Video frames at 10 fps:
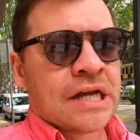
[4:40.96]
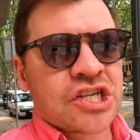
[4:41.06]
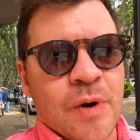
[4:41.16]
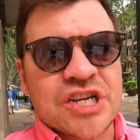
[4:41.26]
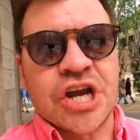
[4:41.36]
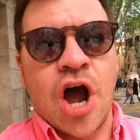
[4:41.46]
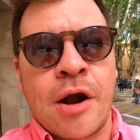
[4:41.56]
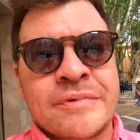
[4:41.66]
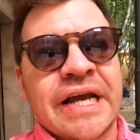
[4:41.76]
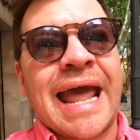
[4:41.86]
Switching
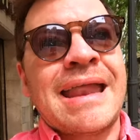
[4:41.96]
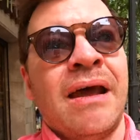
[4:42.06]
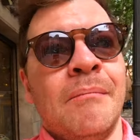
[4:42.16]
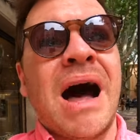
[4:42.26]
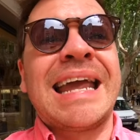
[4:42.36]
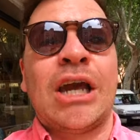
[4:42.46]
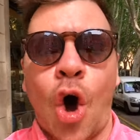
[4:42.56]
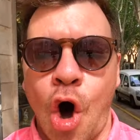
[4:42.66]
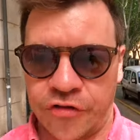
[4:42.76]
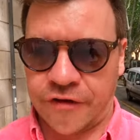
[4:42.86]
arms again, my
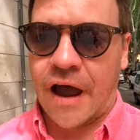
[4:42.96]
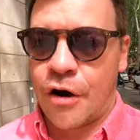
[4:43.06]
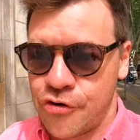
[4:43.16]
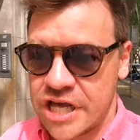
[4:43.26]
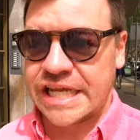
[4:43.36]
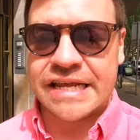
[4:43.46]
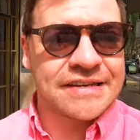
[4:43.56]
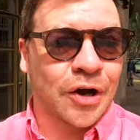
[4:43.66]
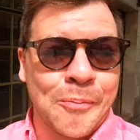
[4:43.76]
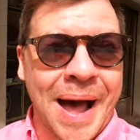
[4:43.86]
God, I really need
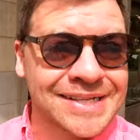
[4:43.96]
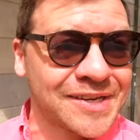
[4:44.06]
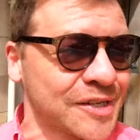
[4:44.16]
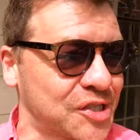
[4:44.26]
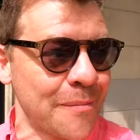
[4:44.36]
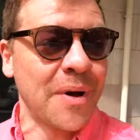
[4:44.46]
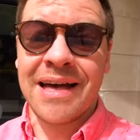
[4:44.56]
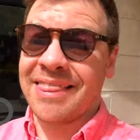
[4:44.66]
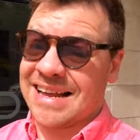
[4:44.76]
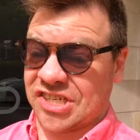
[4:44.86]
to go back to the gym.
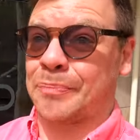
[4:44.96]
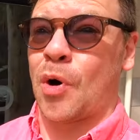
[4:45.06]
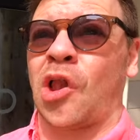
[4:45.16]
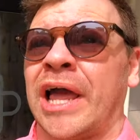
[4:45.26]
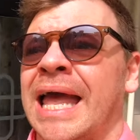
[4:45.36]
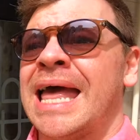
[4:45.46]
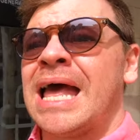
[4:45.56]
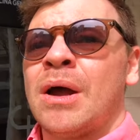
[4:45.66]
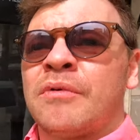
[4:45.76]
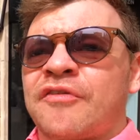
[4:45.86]
That's appalling.
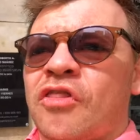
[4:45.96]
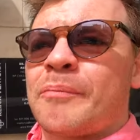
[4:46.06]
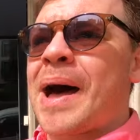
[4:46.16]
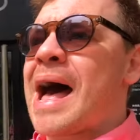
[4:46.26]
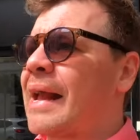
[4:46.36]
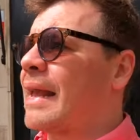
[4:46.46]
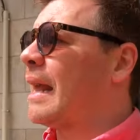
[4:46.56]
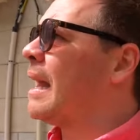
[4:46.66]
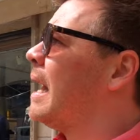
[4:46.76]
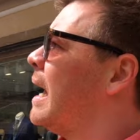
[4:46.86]
We've got the back
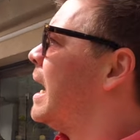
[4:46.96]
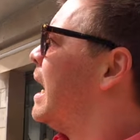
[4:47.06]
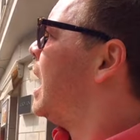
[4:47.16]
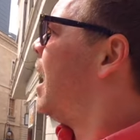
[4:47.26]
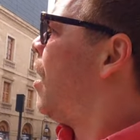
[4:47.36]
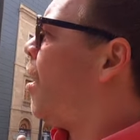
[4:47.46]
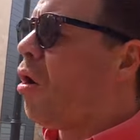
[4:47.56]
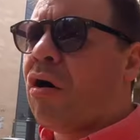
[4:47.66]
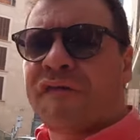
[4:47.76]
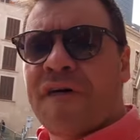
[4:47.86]

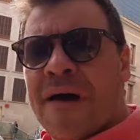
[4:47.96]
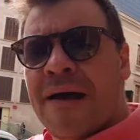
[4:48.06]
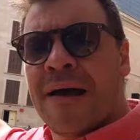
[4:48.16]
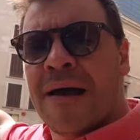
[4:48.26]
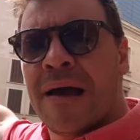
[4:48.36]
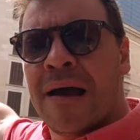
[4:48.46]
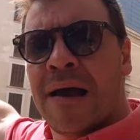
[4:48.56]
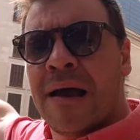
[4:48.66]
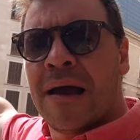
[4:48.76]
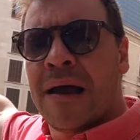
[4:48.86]
of
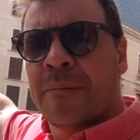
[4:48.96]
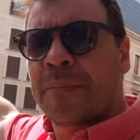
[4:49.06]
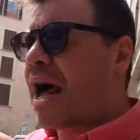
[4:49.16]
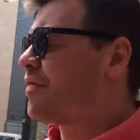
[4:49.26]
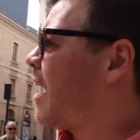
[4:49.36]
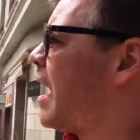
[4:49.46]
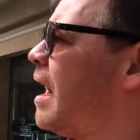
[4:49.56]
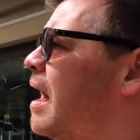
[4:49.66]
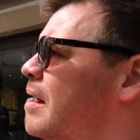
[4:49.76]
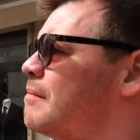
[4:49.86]
Plaza
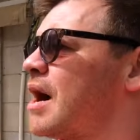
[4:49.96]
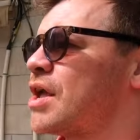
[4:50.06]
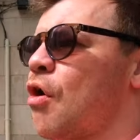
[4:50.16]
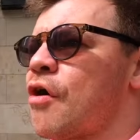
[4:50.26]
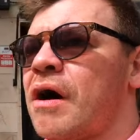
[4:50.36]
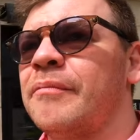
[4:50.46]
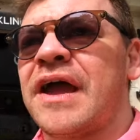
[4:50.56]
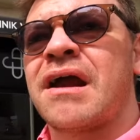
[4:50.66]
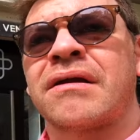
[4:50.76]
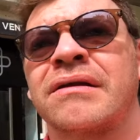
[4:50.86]
Mayor up
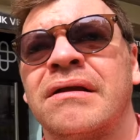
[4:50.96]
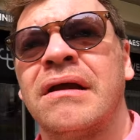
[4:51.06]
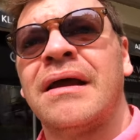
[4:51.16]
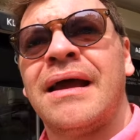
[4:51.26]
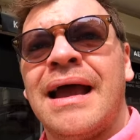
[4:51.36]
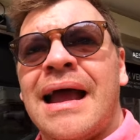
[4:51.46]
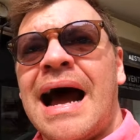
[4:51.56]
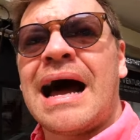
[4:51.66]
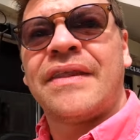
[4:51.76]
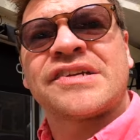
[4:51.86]
there
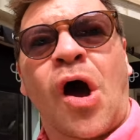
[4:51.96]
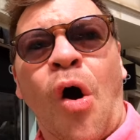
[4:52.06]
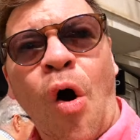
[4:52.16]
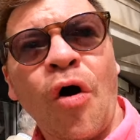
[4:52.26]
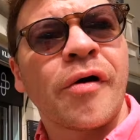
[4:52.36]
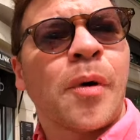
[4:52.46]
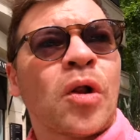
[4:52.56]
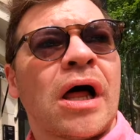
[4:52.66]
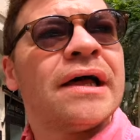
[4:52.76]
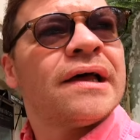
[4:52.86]
and this horrible